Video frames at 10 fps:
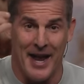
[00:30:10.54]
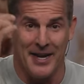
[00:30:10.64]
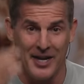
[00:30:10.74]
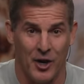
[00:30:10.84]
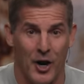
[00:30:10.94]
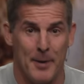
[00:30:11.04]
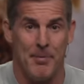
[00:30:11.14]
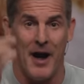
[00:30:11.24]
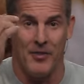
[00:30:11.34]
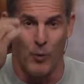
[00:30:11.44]
and hearing
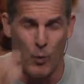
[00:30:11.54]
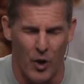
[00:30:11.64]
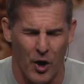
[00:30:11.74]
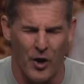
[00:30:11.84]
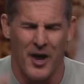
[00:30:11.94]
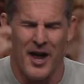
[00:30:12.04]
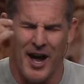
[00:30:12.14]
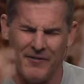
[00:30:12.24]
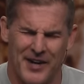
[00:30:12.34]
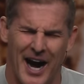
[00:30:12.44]
by the word
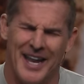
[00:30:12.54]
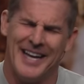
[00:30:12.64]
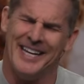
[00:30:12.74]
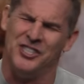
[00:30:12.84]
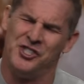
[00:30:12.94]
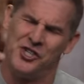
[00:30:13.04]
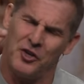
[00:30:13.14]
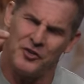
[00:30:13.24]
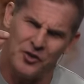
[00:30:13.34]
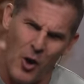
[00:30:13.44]
of God. It
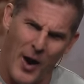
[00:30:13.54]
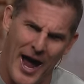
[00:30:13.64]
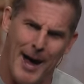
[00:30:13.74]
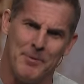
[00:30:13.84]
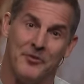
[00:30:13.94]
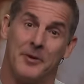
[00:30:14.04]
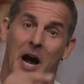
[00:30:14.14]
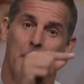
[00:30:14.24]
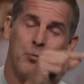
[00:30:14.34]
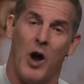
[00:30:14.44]
just so happens
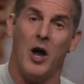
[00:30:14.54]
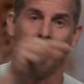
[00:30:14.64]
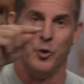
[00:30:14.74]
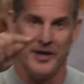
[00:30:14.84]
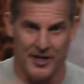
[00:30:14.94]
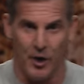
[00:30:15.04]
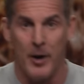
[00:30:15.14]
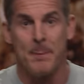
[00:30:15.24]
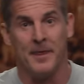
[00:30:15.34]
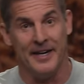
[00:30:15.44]
God brought you here
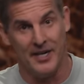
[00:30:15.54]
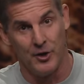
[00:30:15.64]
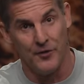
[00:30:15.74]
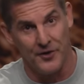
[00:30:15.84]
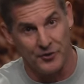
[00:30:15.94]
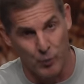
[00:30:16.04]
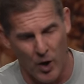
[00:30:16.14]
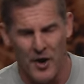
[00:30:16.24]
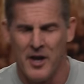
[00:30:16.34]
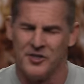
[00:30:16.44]
to hear this
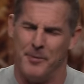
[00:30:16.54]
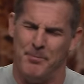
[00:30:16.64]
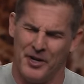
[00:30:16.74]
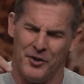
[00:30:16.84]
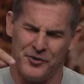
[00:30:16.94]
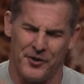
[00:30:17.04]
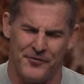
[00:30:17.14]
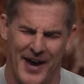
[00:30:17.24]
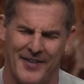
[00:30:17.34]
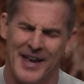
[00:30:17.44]
word, to build your
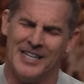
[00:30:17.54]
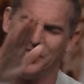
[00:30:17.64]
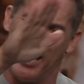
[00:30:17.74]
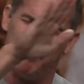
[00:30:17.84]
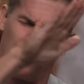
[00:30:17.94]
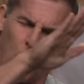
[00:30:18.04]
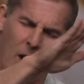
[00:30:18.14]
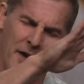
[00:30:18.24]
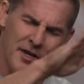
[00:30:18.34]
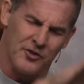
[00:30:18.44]
faith. Chapter
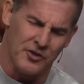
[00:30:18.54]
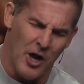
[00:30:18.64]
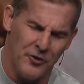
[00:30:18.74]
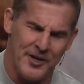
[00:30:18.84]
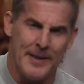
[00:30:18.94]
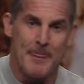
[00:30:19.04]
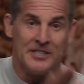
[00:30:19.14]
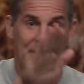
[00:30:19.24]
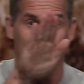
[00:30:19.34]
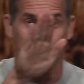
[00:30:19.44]
one is closing,
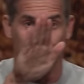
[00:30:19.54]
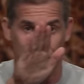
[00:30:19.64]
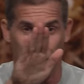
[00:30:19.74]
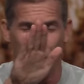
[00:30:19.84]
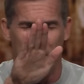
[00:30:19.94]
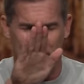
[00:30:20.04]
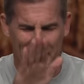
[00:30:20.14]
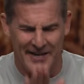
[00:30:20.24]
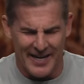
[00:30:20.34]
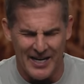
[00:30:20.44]
chapter two
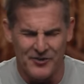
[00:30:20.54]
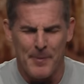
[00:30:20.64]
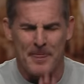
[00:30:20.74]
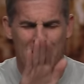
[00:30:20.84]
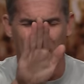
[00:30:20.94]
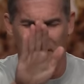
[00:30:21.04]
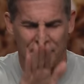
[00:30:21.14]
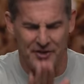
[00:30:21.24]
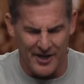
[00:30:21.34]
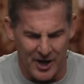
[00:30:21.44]
begins. God
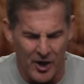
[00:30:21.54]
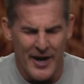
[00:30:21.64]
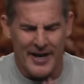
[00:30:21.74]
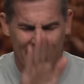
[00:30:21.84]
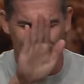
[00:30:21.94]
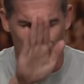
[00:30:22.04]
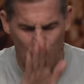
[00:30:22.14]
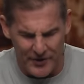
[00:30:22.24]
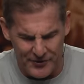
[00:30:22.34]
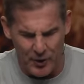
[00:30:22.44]
is here, He is
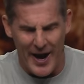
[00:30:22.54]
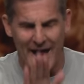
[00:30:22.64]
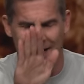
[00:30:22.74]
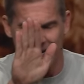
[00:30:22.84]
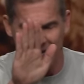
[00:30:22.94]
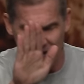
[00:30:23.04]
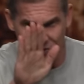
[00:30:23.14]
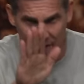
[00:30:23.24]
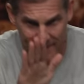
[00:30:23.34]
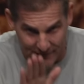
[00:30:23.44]
with you, and He is
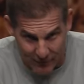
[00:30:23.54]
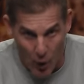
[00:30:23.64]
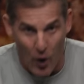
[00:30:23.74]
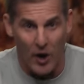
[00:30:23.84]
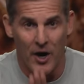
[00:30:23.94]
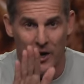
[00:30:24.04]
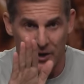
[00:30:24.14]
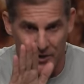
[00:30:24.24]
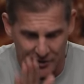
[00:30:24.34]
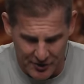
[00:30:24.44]
for
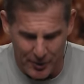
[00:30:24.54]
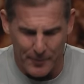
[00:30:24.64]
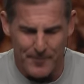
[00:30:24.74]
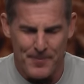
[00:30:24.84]
you.